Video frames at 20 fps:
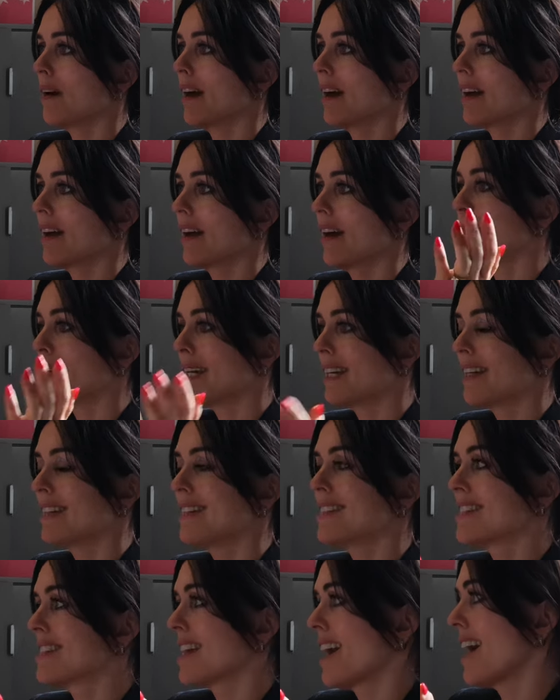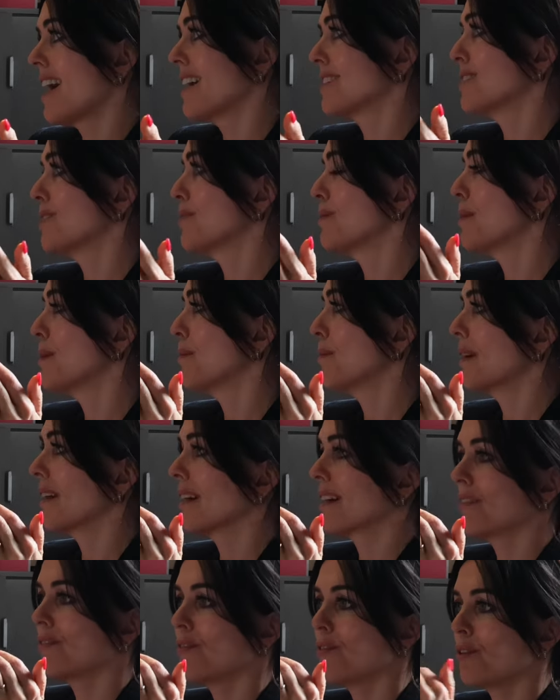like being in debt. I remember like
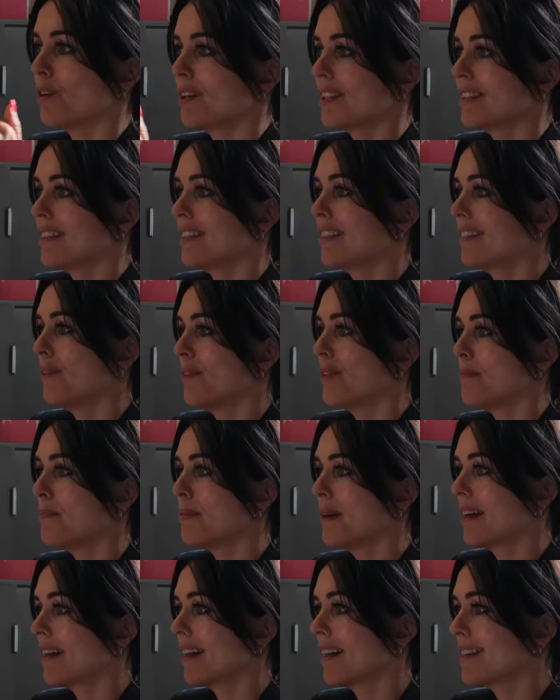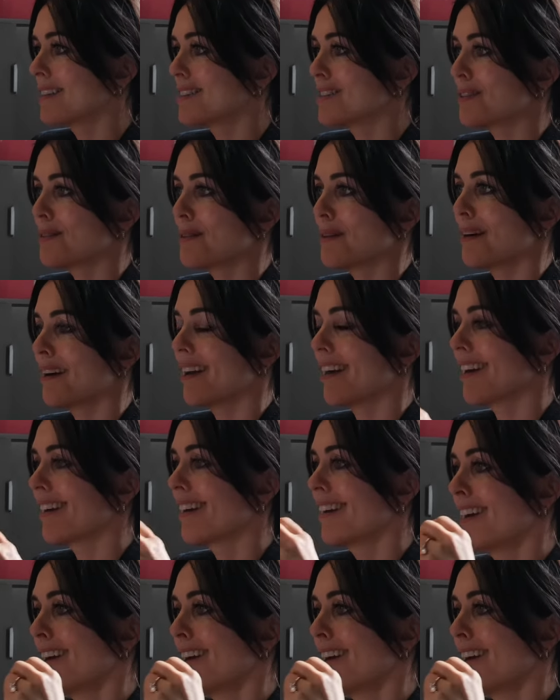avoiding the bills or like,